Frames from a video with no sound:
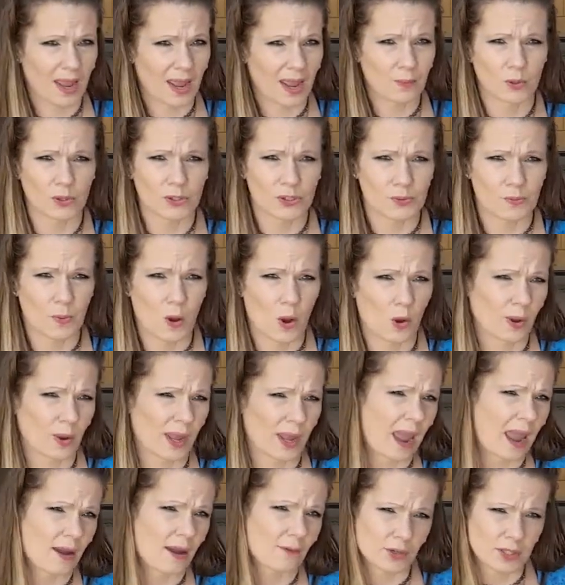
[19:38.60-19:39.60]
will
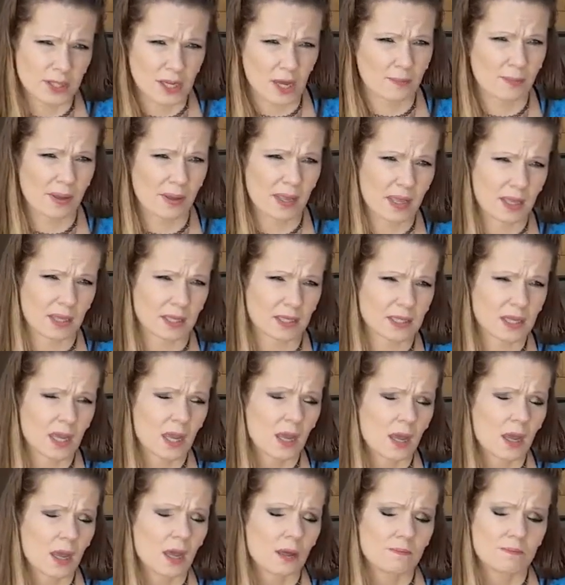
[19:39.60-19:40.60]
smoke every time I eat.
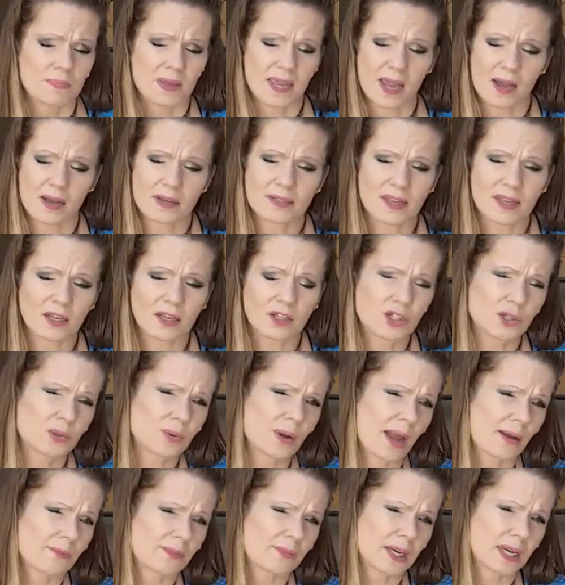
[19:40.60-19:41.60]
Because I do
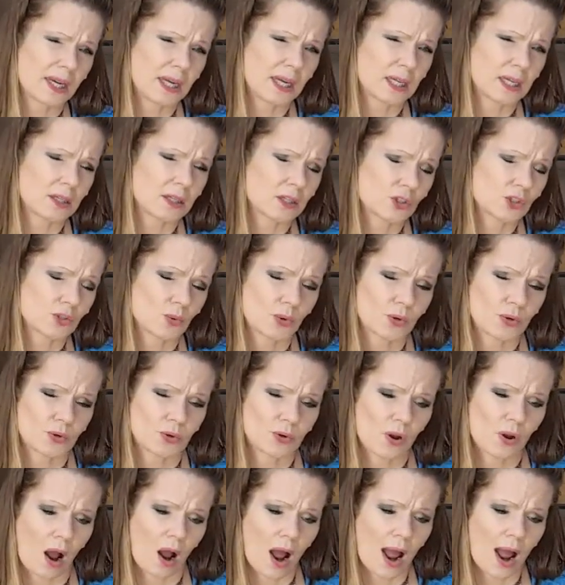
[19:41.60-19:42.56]
have an eating disorder,